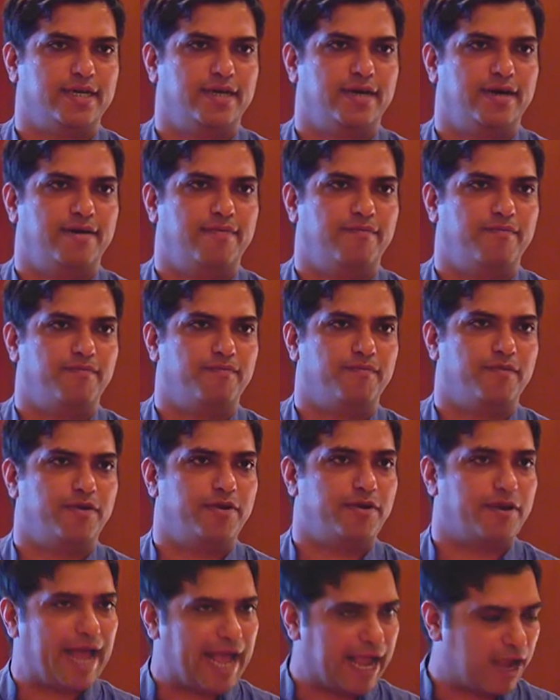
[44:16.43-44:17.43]
Um,
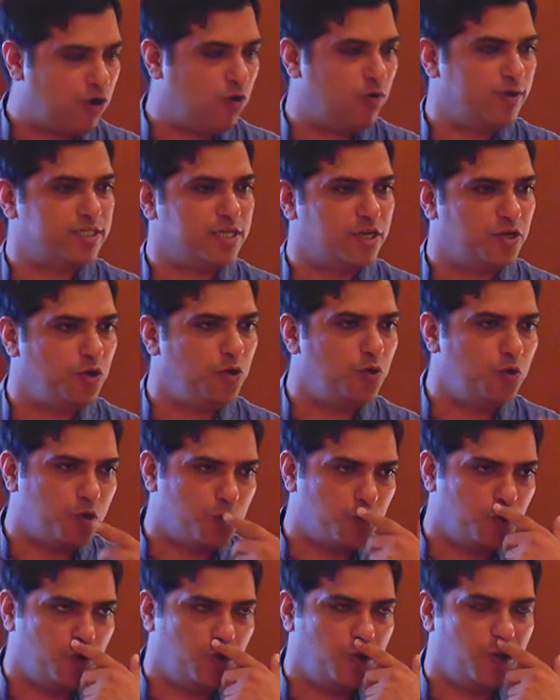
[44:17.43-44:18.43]
Draco is a new
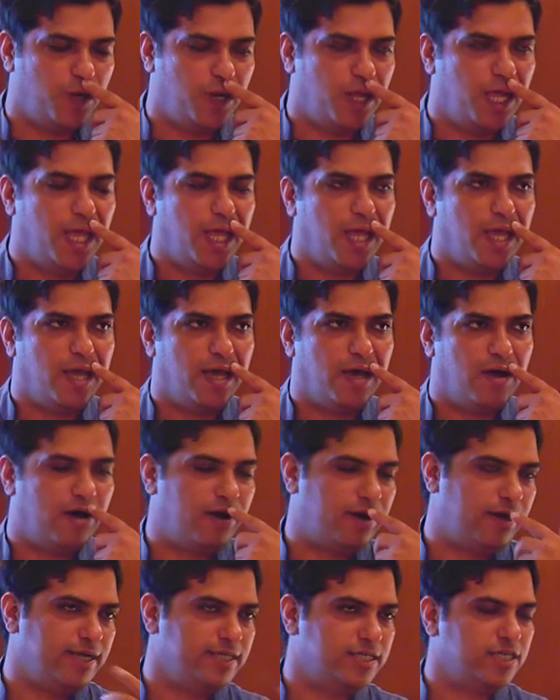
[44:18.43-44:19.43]
tool
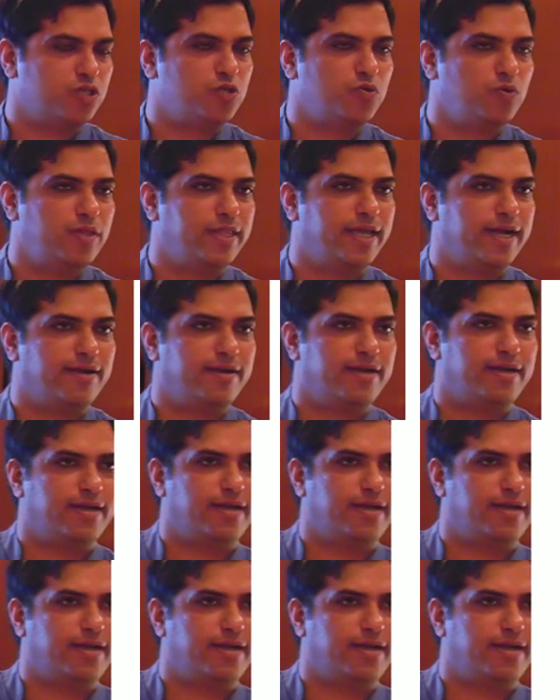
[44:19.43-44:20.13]
or is a tool that